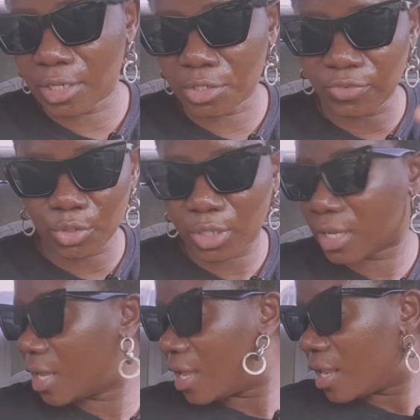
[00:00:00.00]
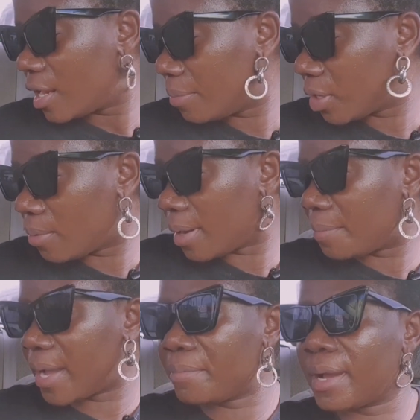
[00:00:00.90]
I just said, okay. Let me come
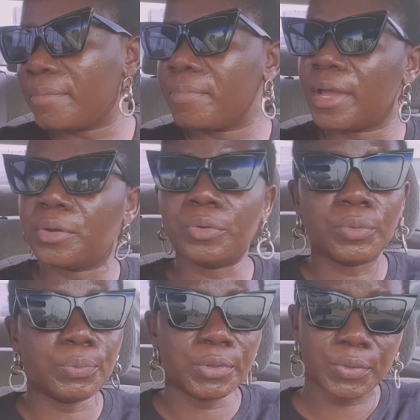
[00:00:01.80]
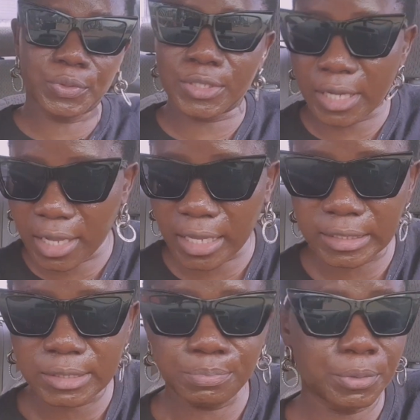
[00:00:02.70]
and buy my mayo oh, because I
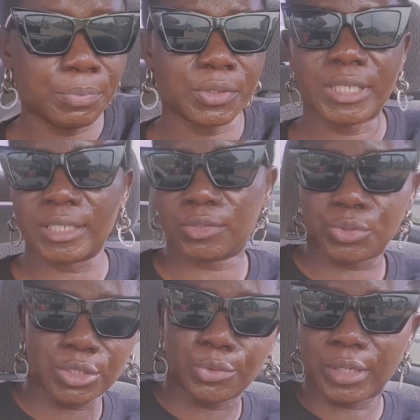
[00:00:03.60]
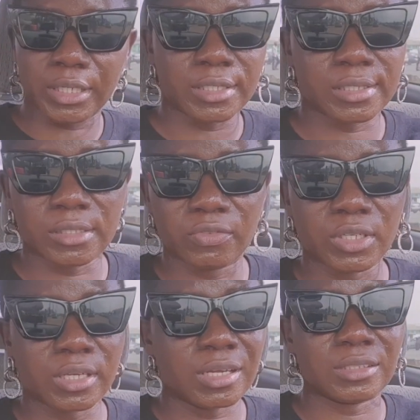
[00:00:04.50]
can't be bothered with cooking this
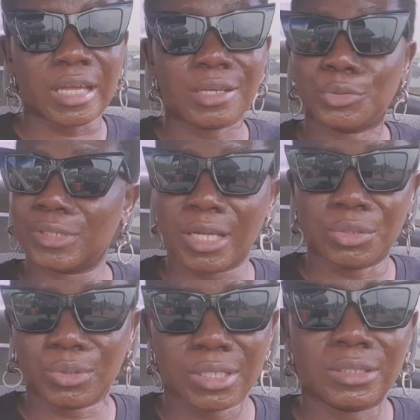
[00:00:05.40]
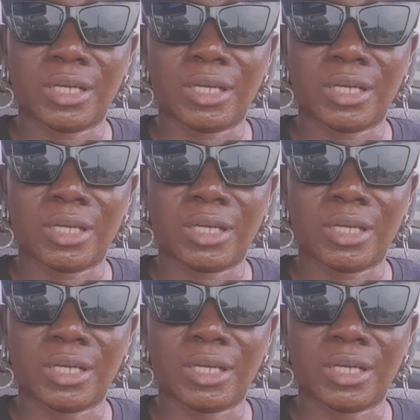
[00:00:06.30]
evening, guys. I don't like cooking.